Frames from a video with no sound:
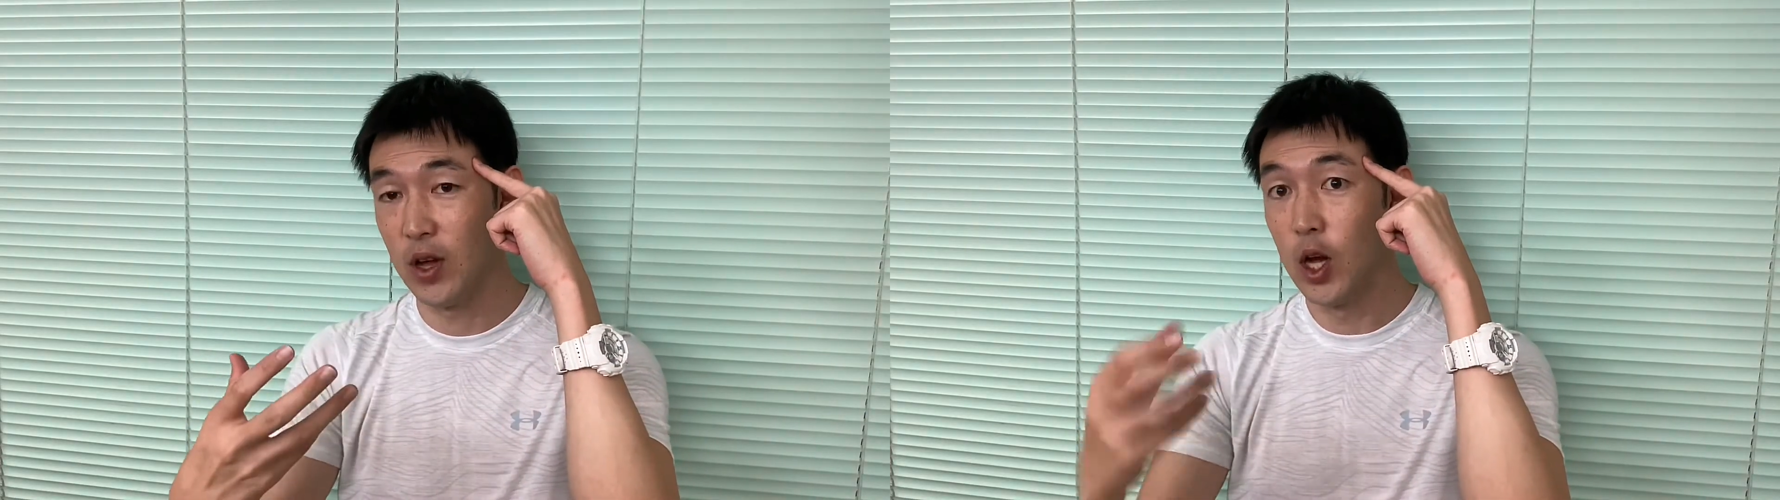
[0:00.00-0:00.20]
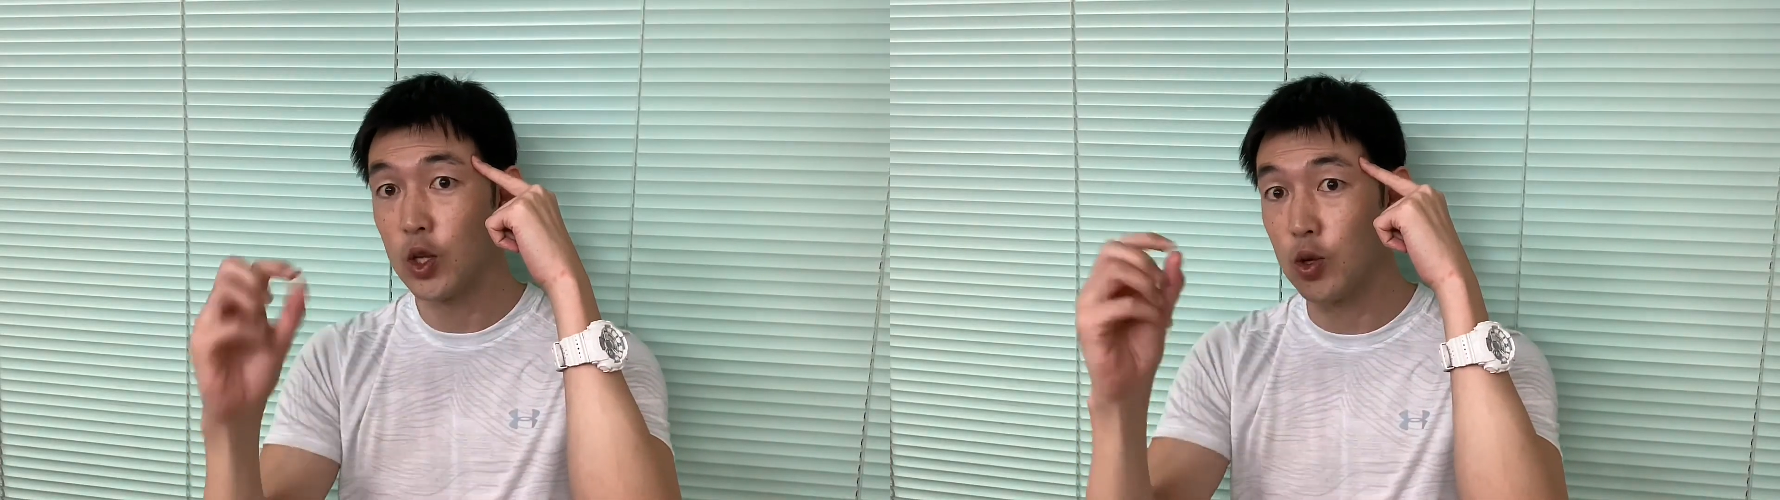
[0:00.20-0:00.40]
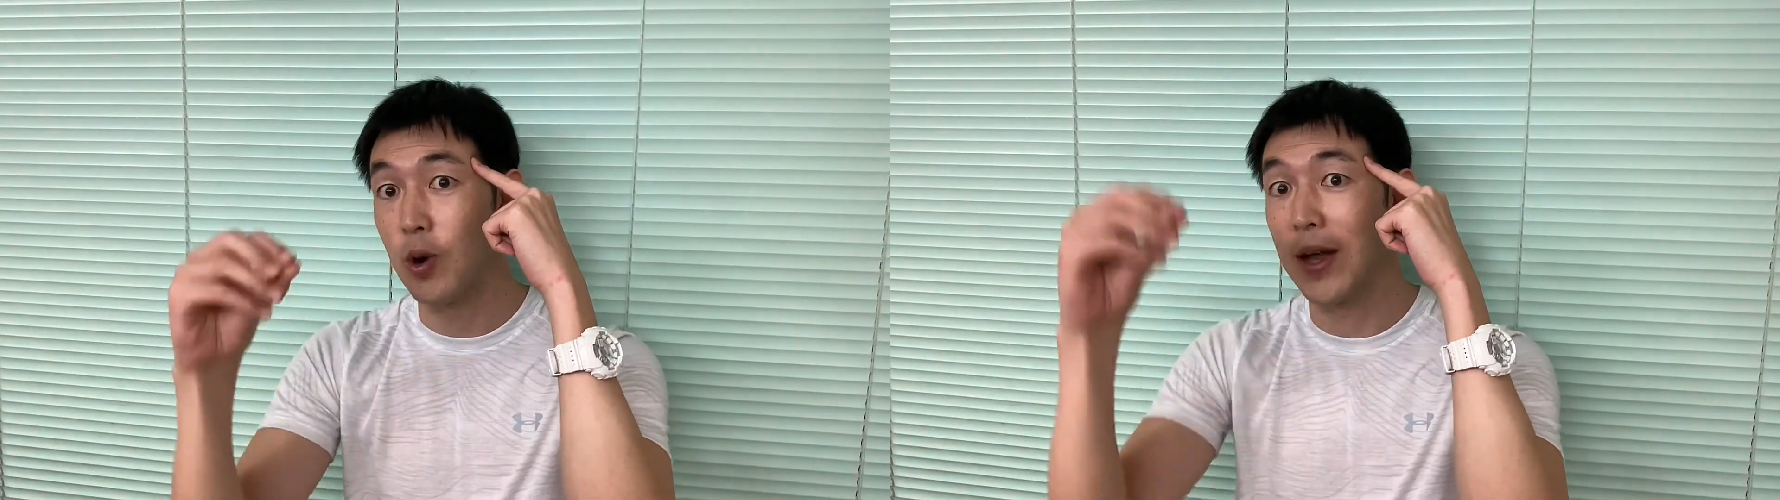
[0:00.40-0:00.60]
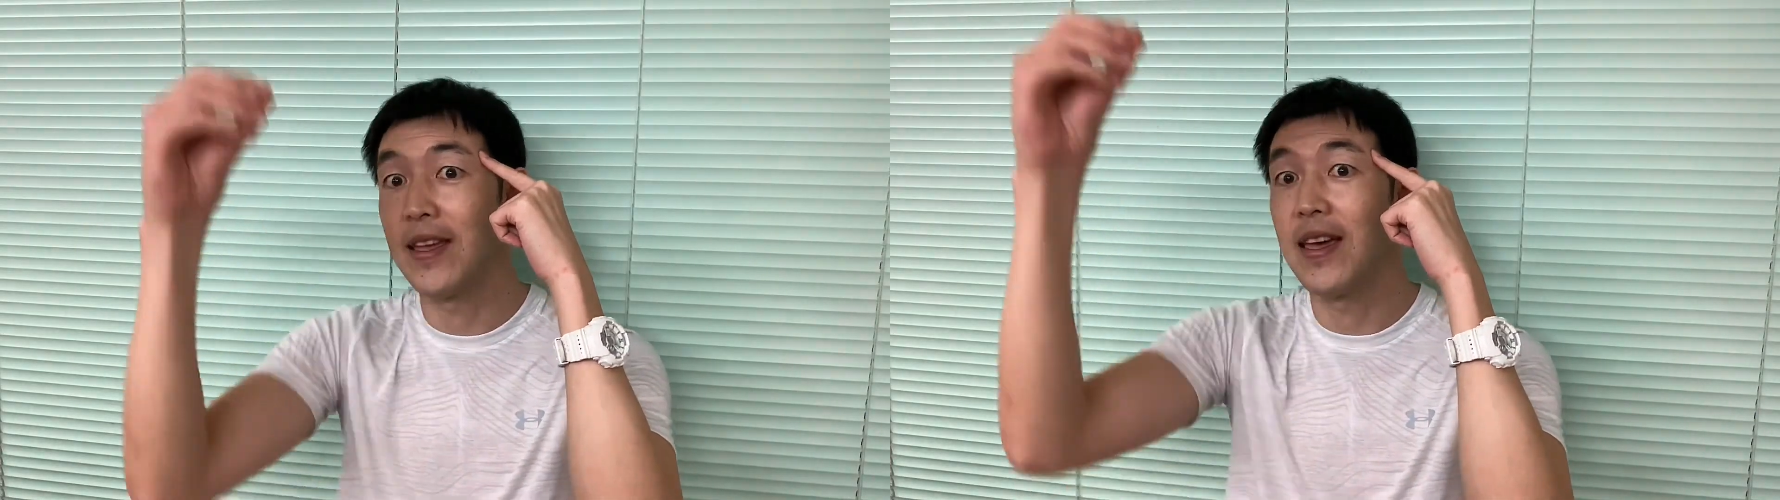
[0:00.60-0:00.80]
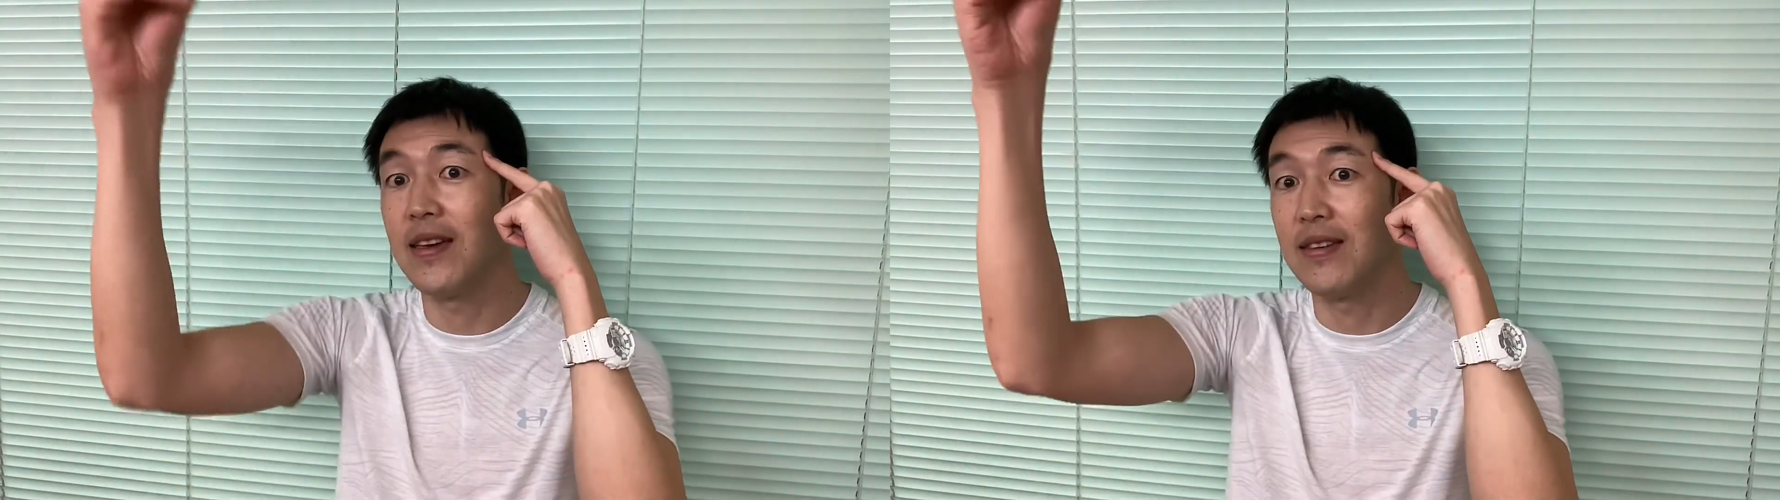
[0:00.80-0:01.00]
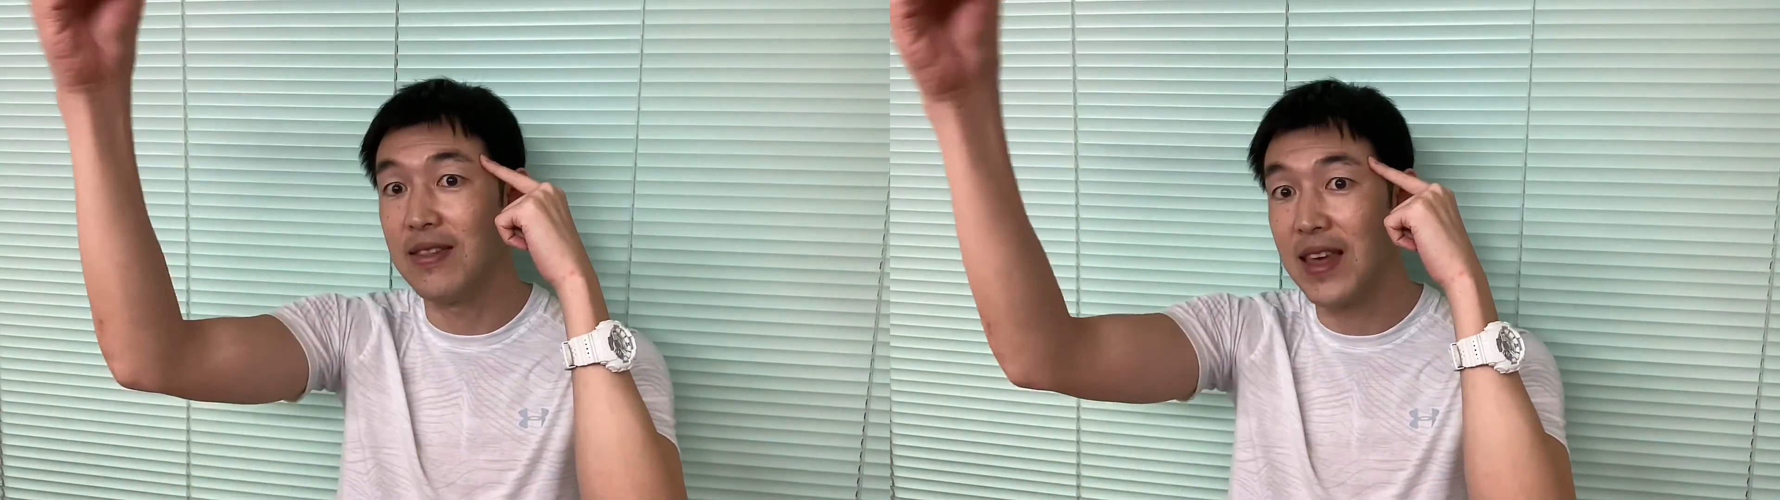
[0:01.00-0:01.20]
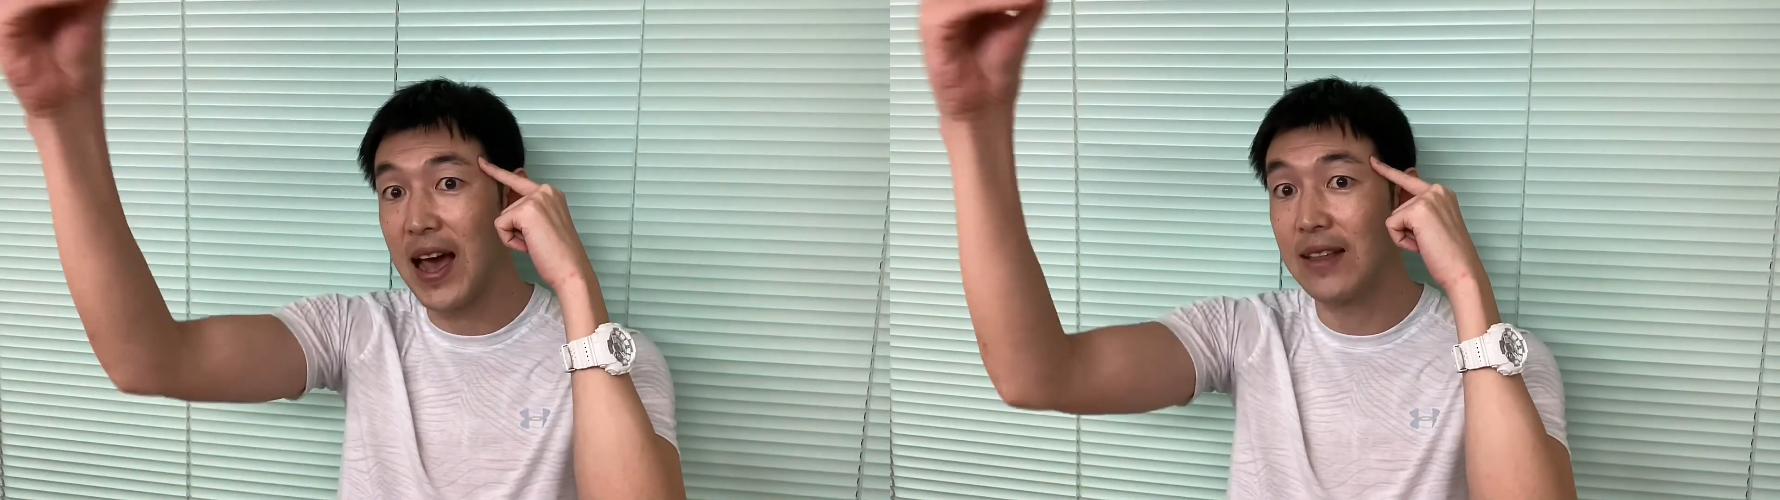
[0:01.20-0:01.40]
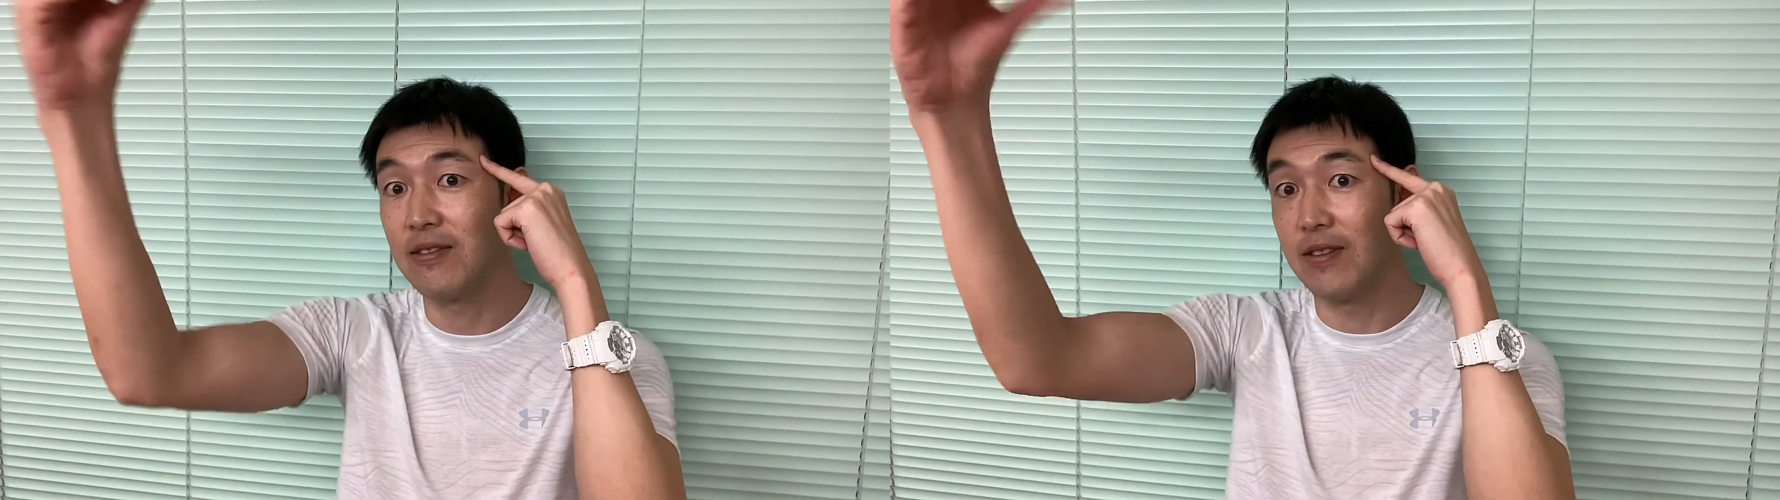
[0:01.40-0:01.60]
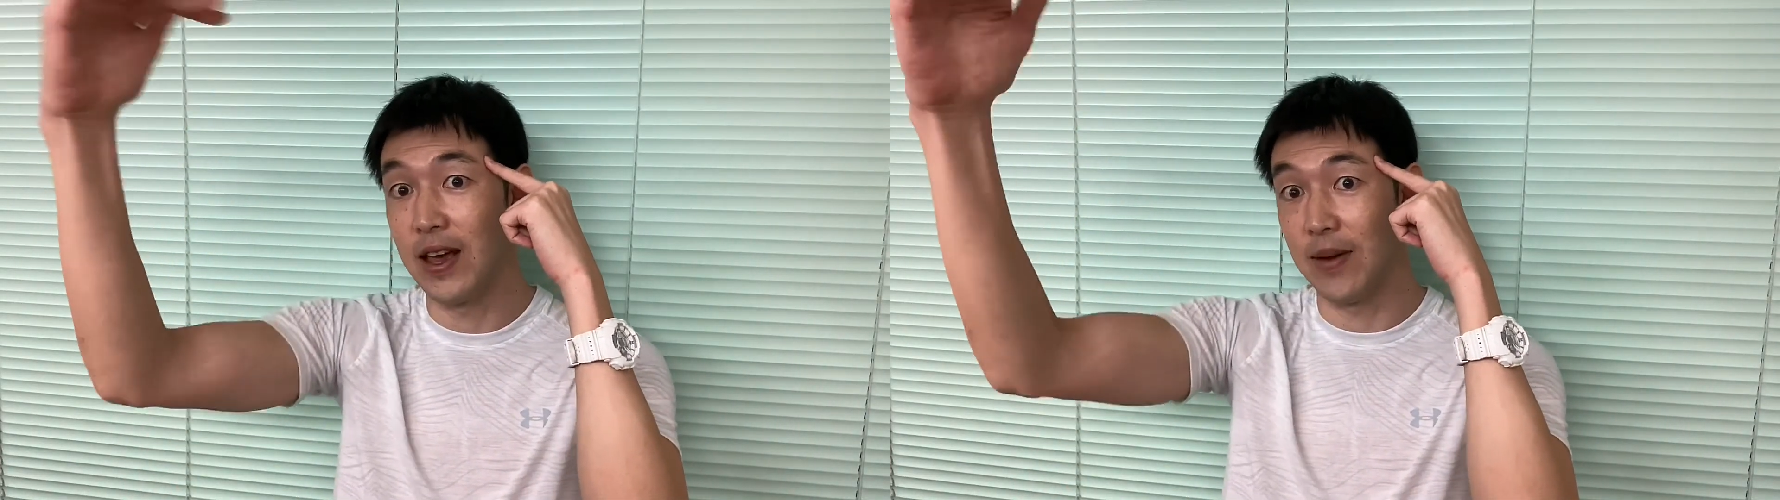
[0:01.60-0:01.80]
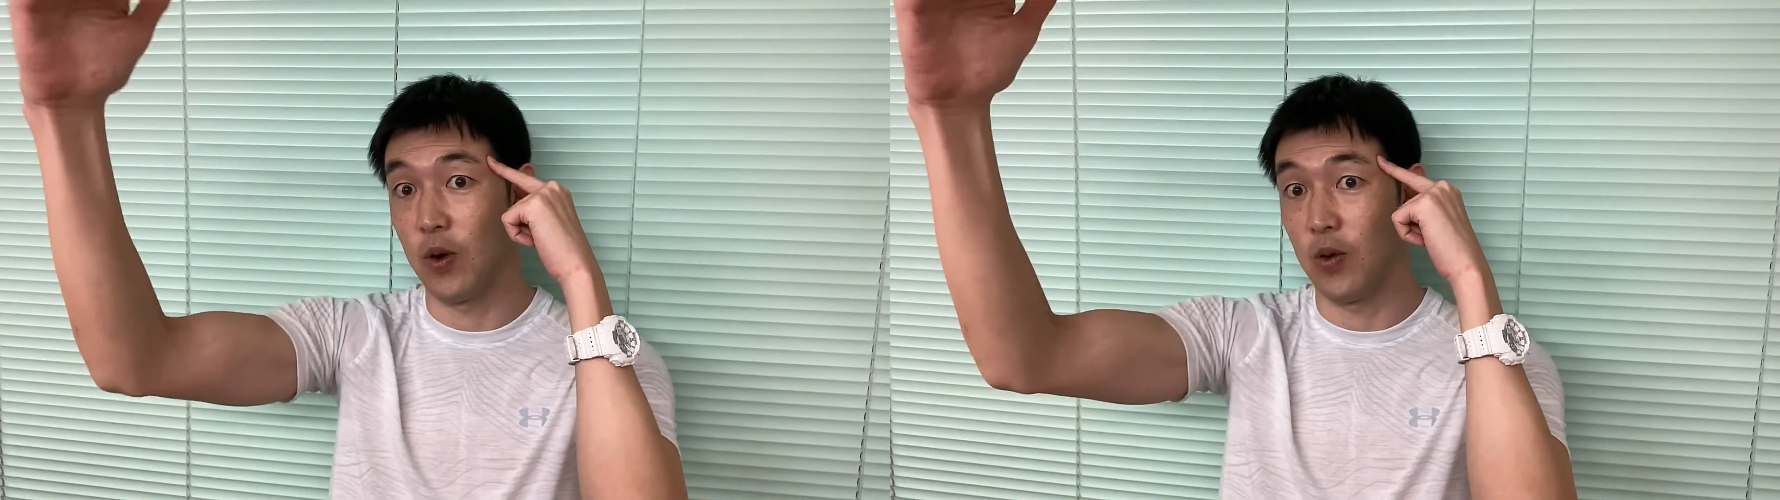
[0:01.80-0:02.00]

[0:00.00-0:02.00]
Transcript: to attain that level?